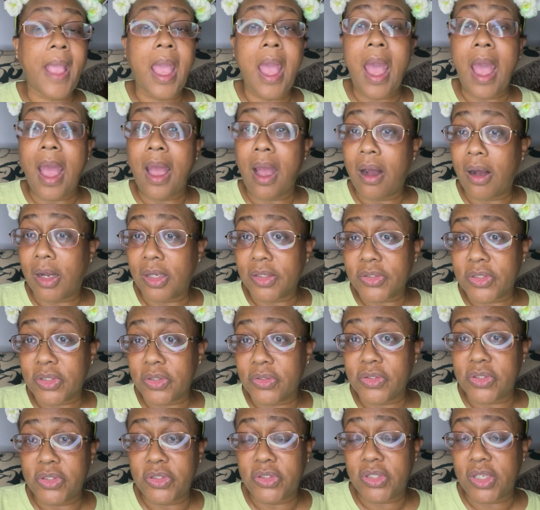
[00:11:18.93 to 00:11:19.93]
I also
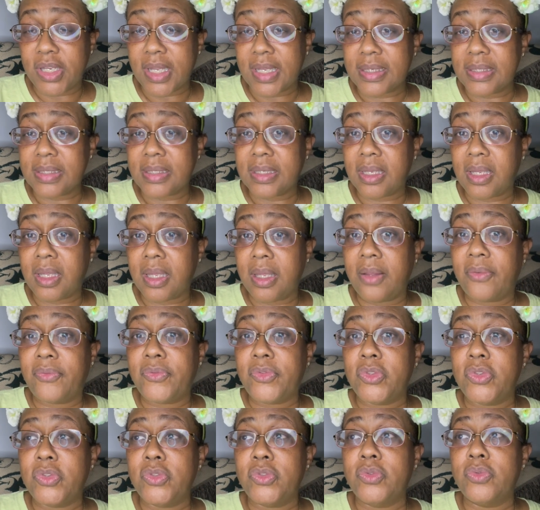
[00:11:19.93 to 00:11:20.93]
suggest if
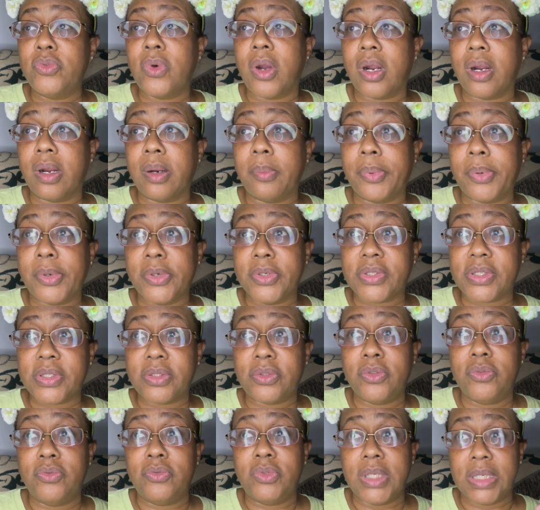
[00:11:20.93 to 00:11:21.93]
you are a person
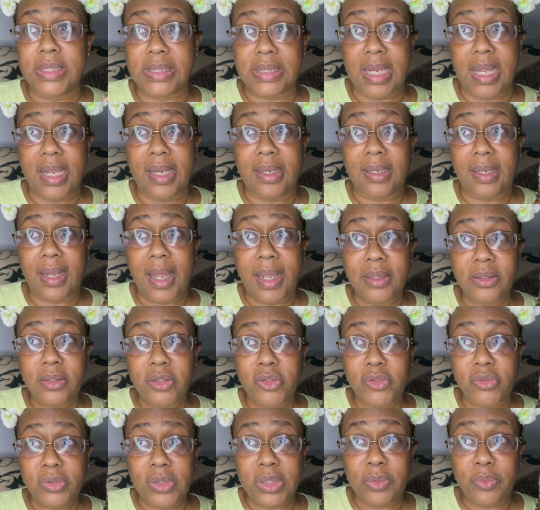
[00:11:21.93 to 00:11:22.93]
who does not like to
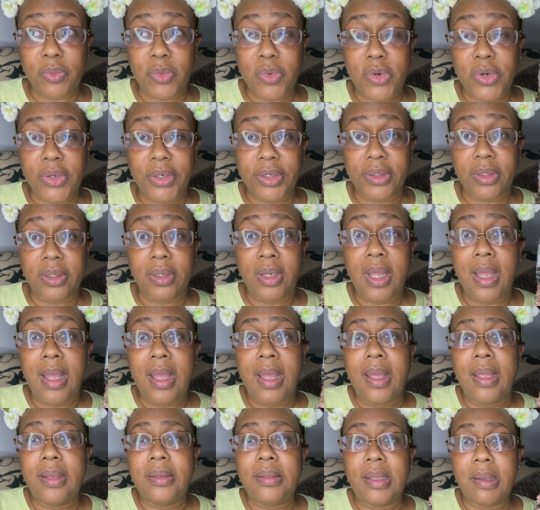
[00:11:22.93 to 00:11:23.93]
drink water,
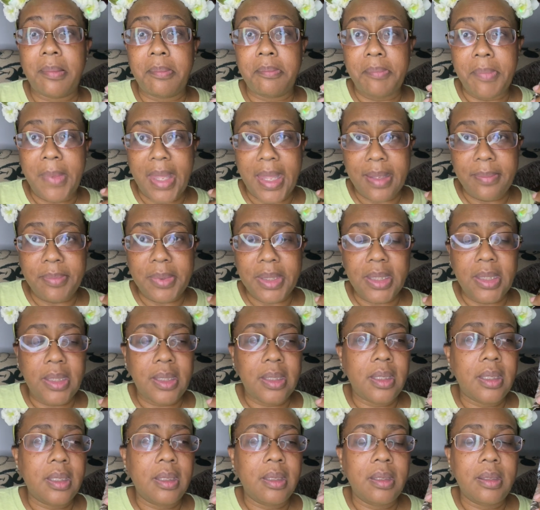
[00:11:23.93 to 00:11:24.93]
that
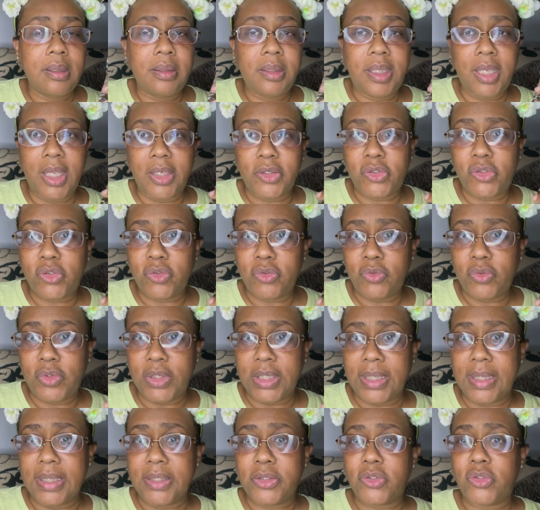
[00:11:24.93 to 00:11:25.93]
maybe that you
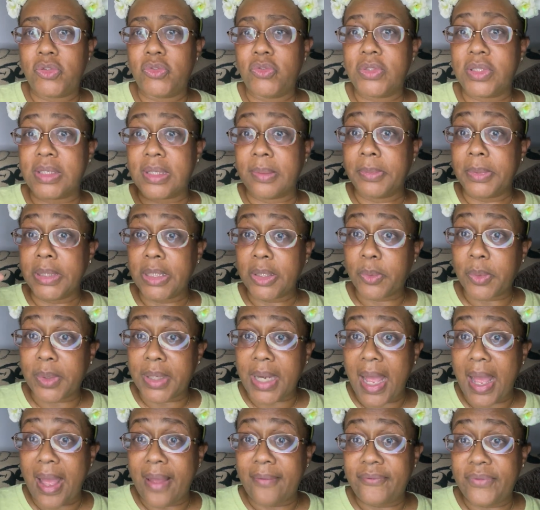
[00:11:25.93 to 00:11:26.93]
get you some liquid
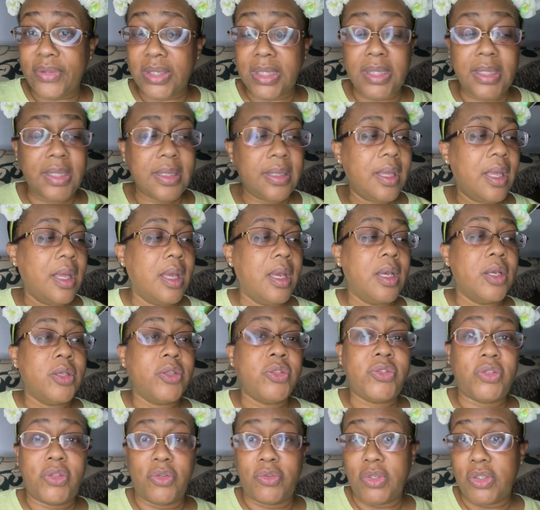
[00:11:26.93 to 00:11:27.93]
IV
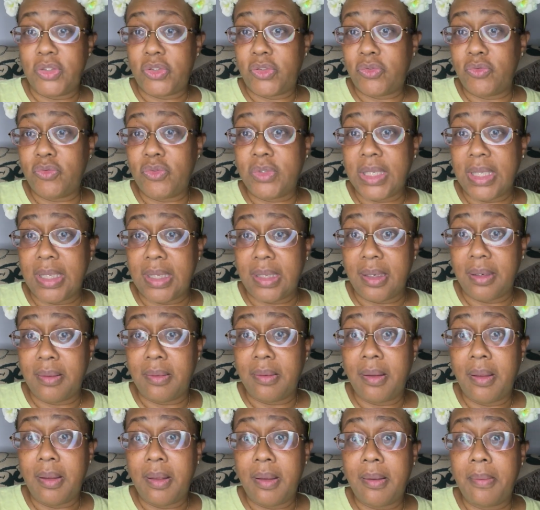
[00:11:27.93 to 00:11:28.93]
so that you can
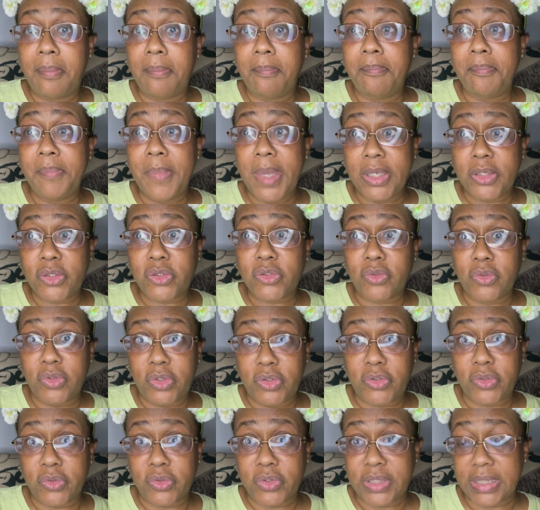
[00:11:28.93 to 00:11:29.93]
make sure
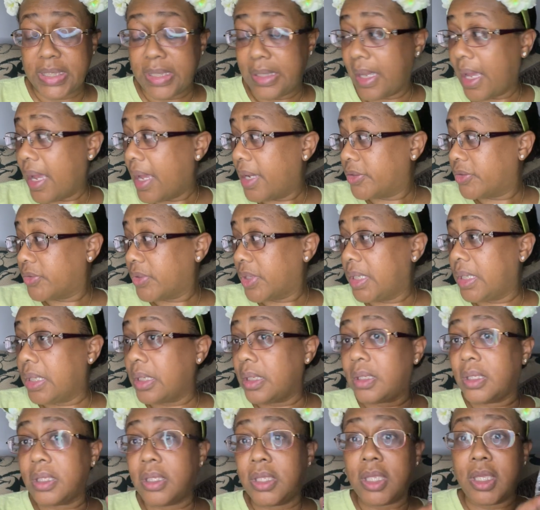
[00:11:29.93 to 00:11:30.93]
that you're staying hydrated
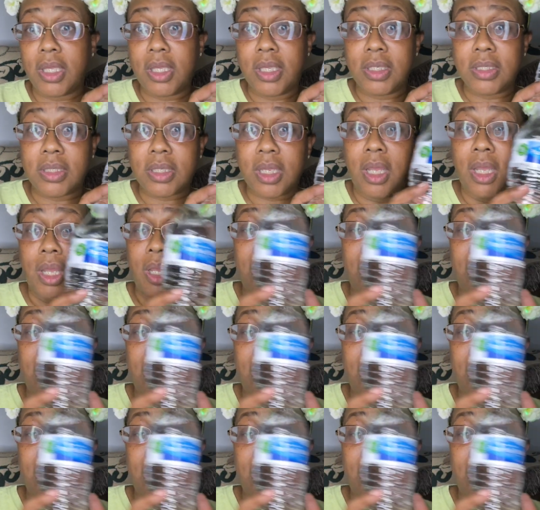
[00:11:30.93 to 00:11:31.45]
because